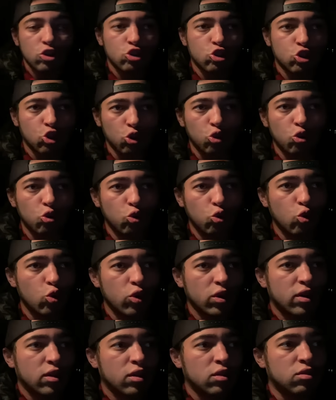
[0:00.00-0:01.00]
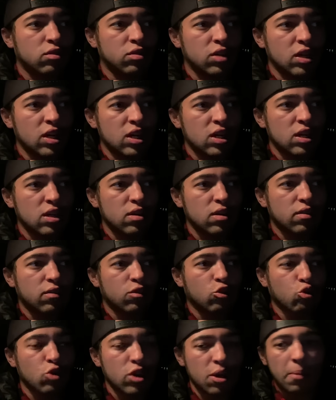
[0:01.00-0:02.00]
to the
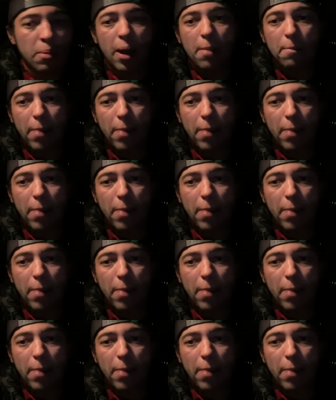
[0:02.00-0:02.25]
Green Bay